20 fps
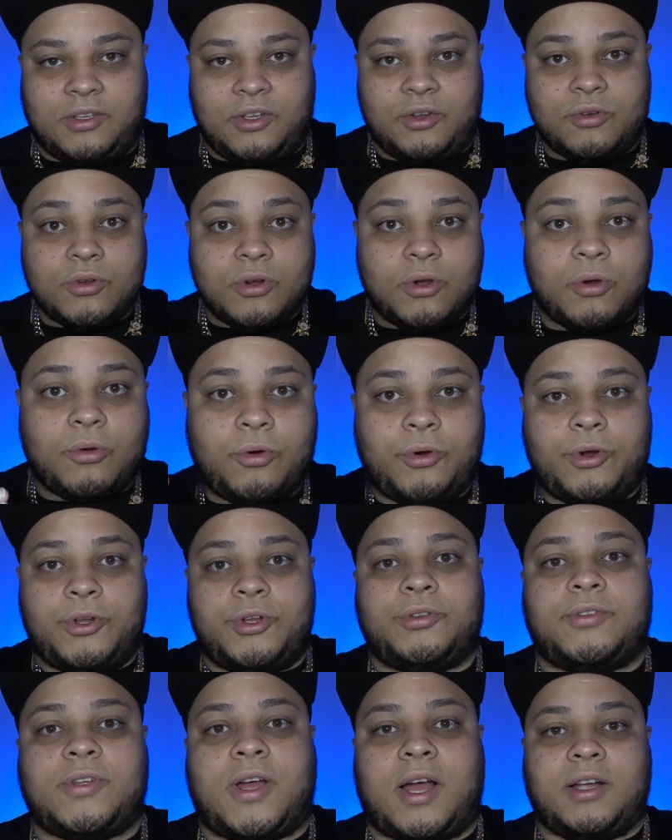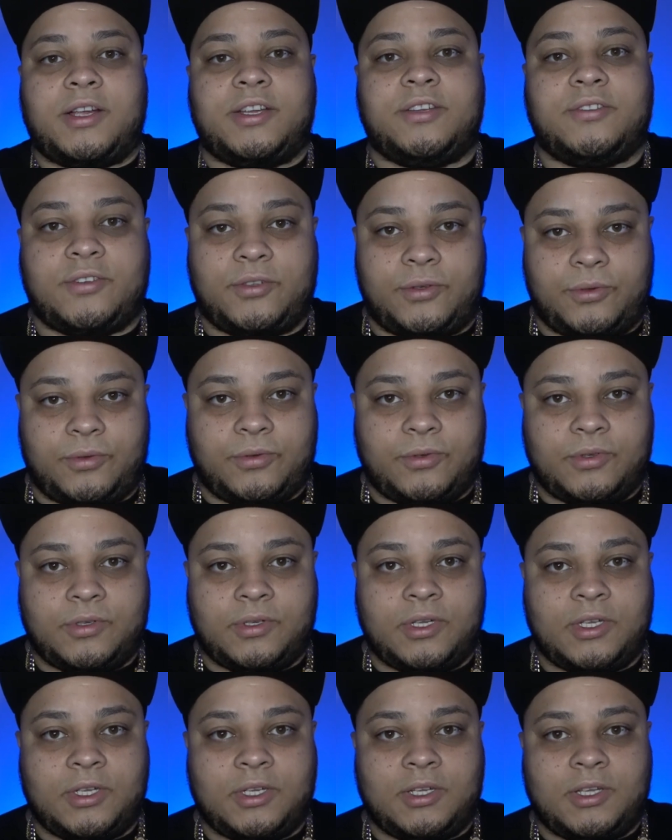You know who you're talking
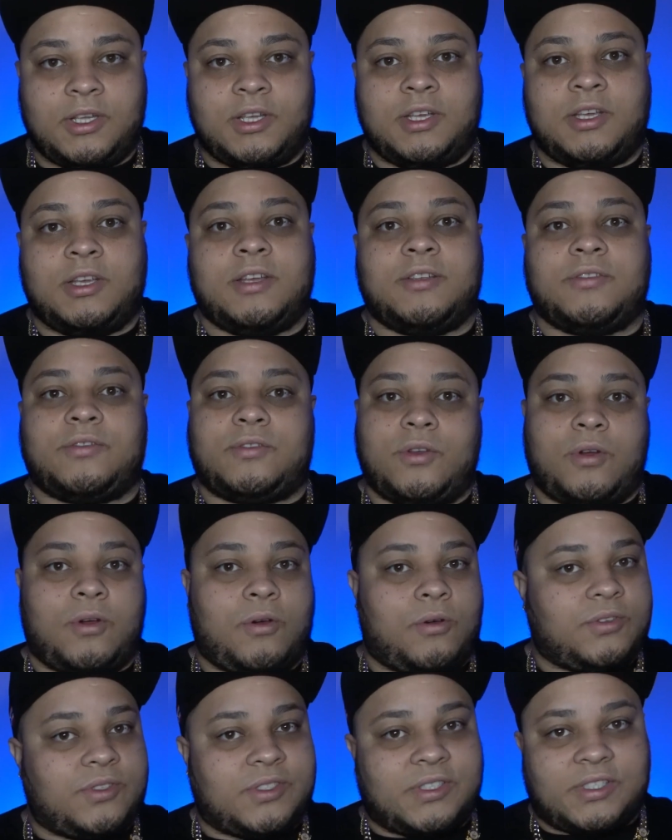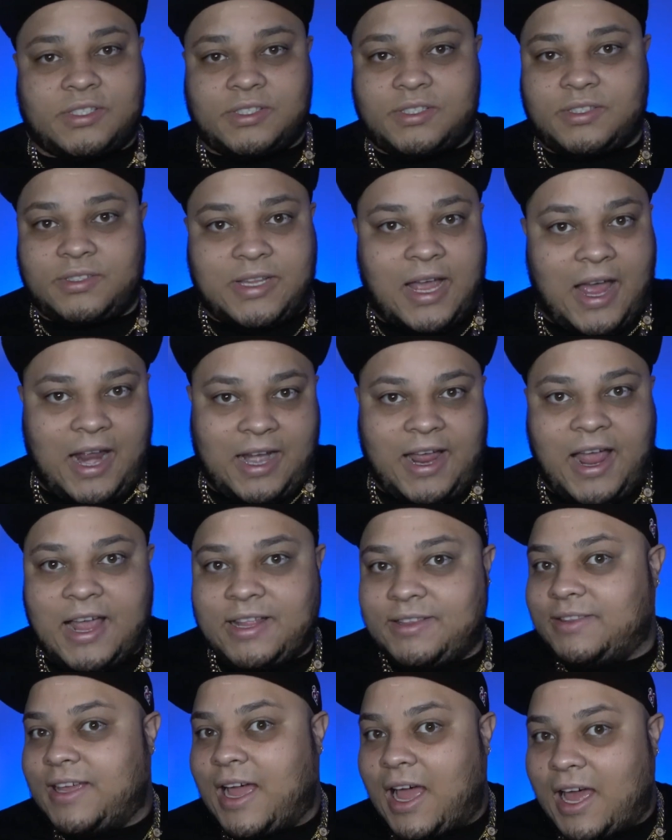to. So that
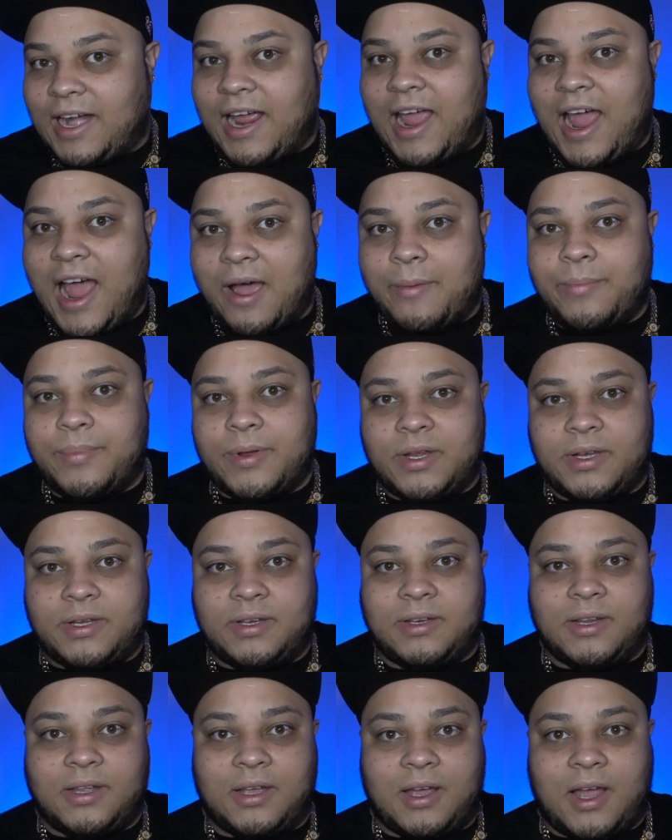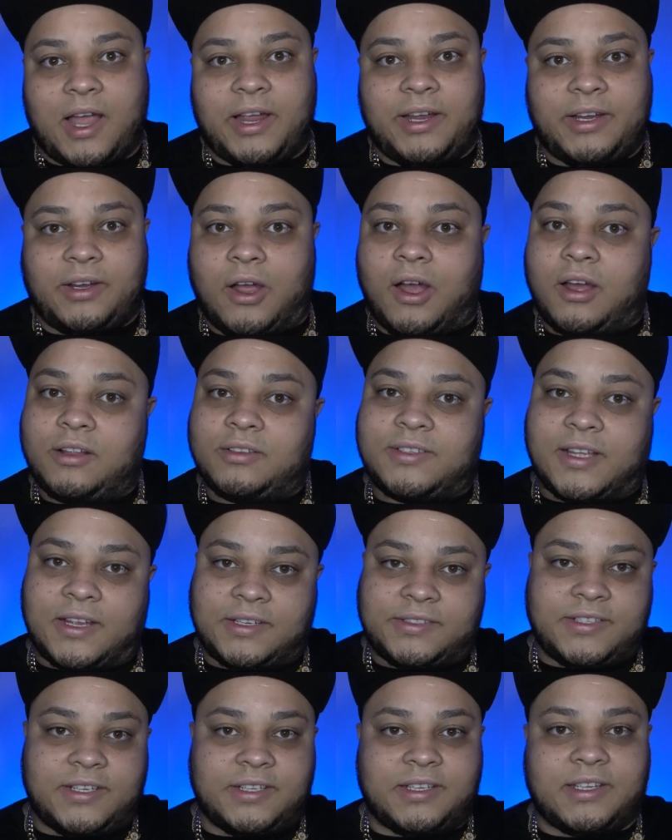happened. I
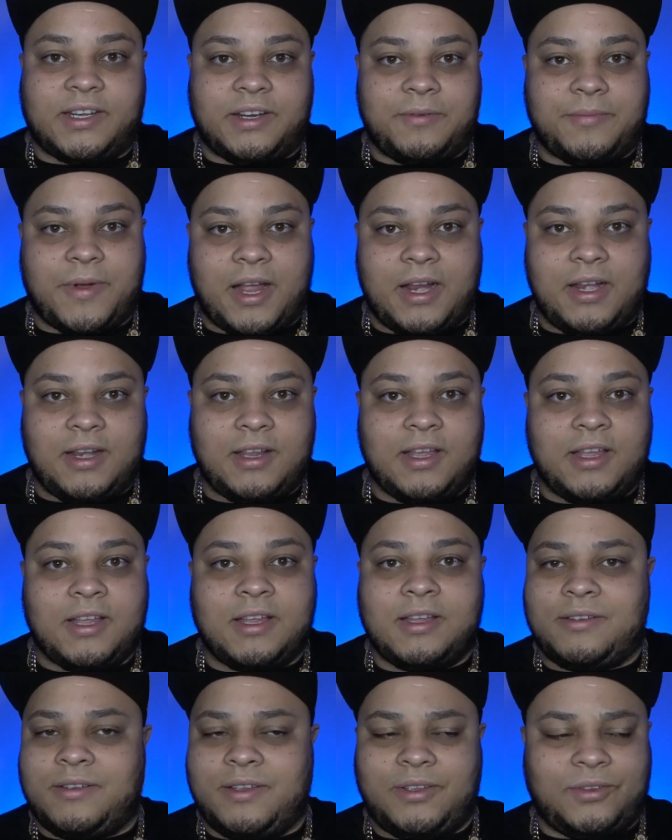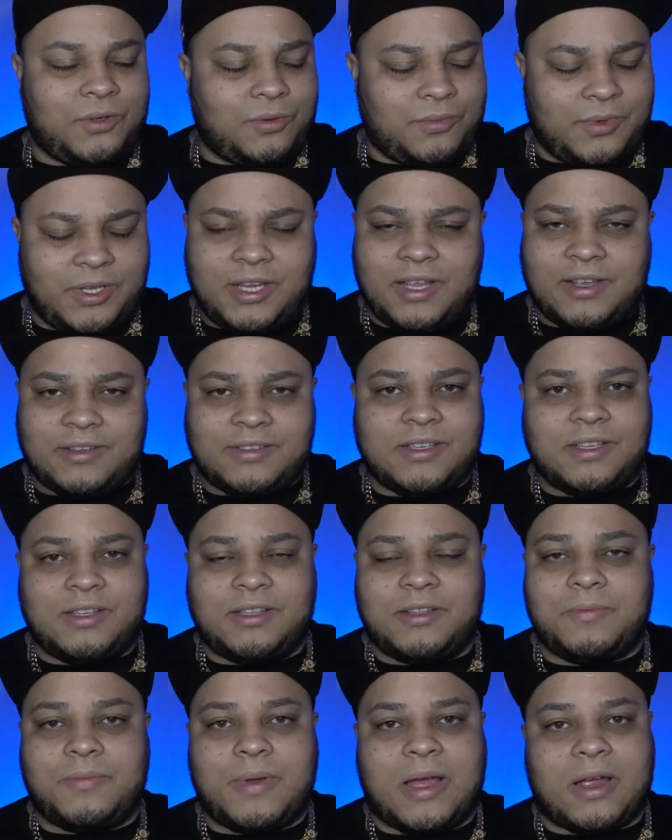contacted Grimal. He told me, yeah,
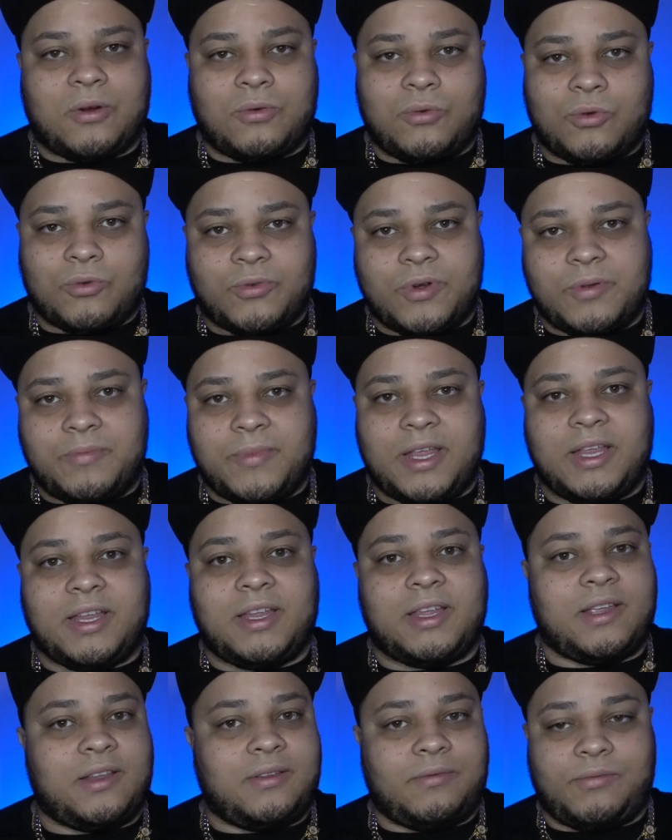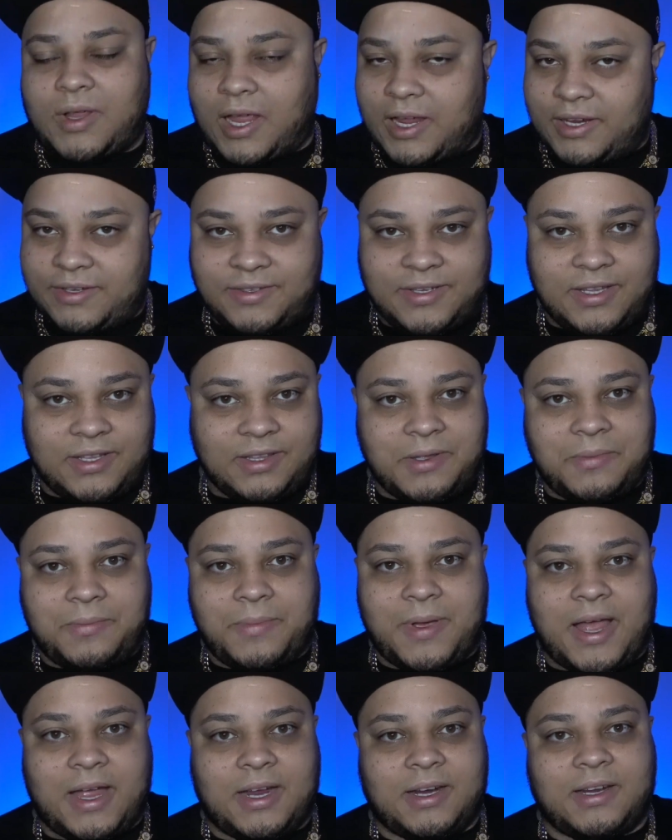send it back, we'll remake it. I sent
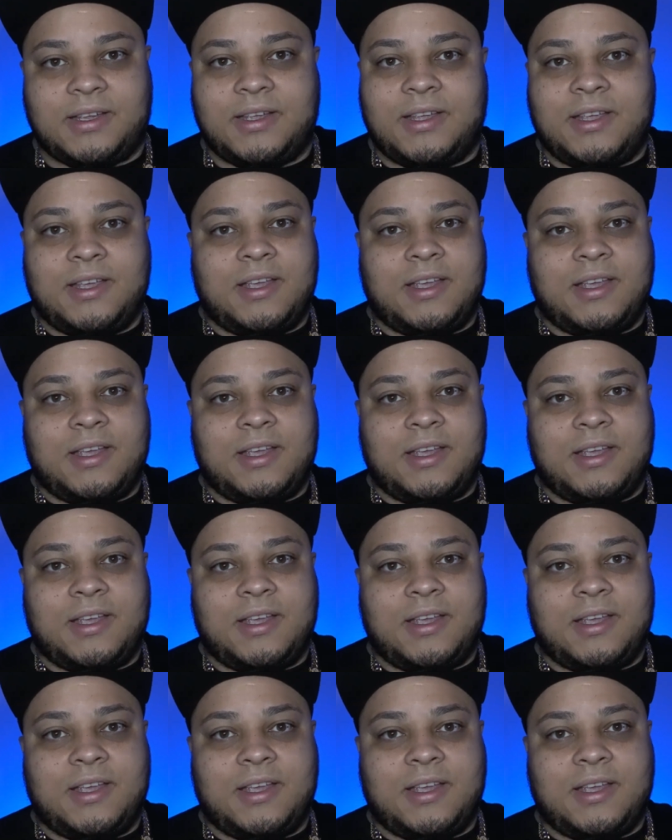it back.